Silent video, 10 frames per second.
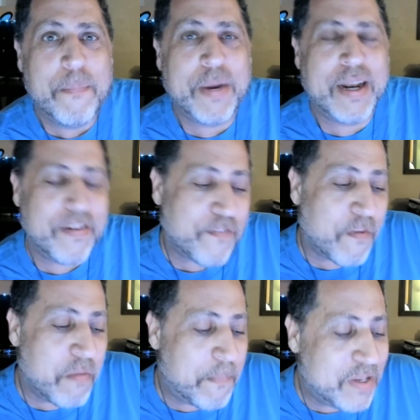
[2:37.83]
But
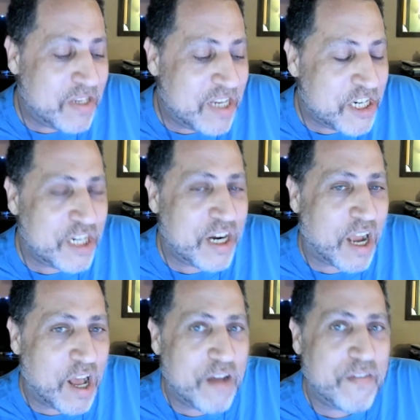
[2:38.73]
from the position
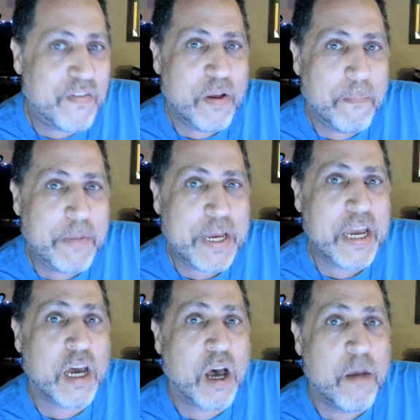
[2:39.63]
of
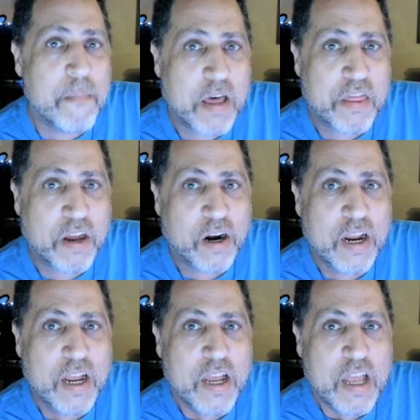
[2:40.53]
being a mother,
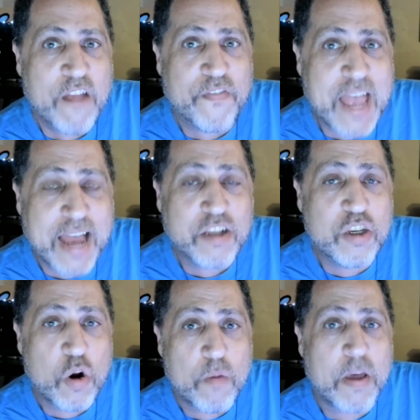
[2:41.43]
if that
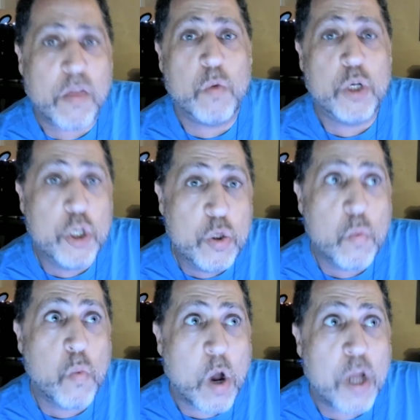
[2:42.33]
is your mother, would you
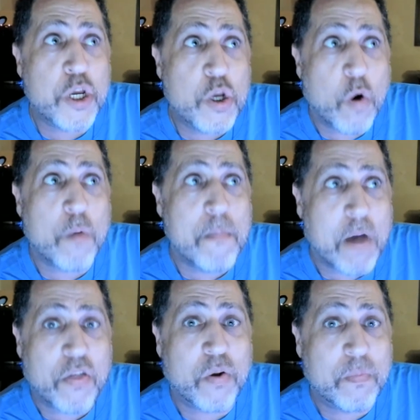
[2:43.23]
want your
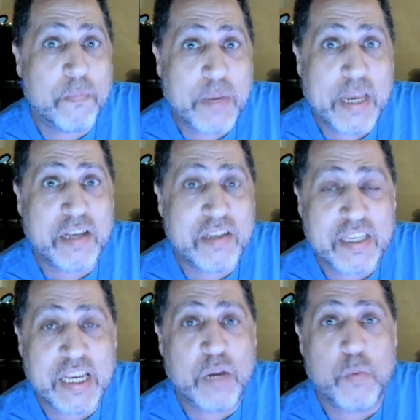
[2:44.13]
mother being
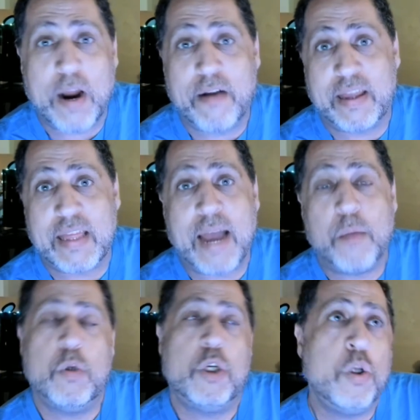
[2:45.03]
seen wearing
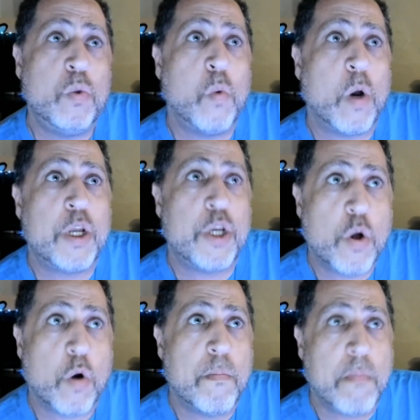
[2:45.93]
that? Would you want
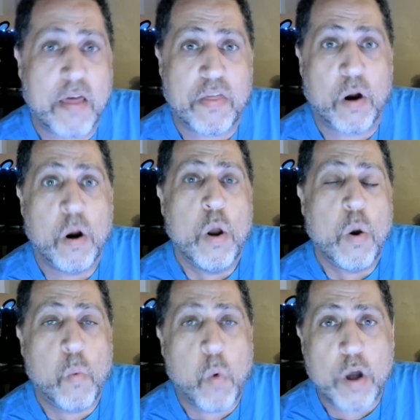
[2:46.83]
your mother
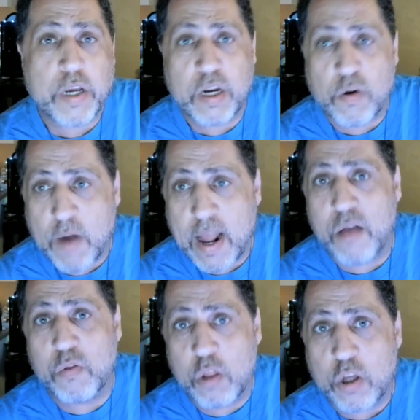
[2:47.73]
walking
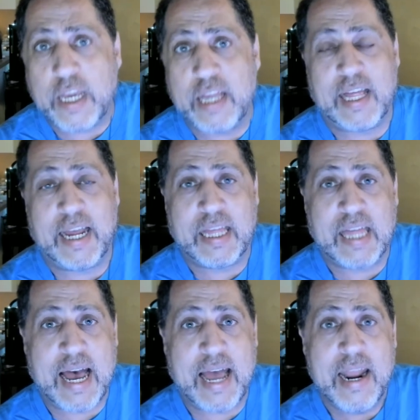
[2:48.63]
around looking like
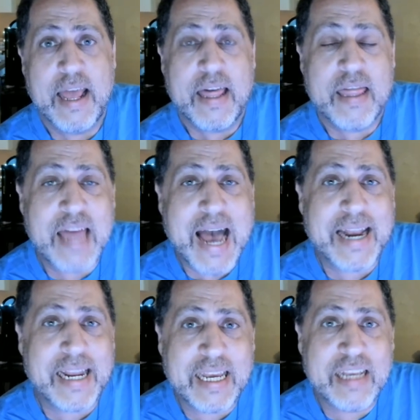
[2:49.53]
that?
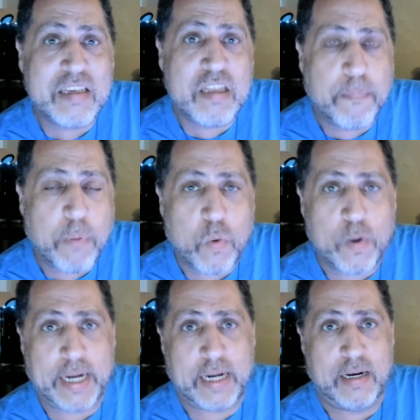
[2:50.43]
That is the point.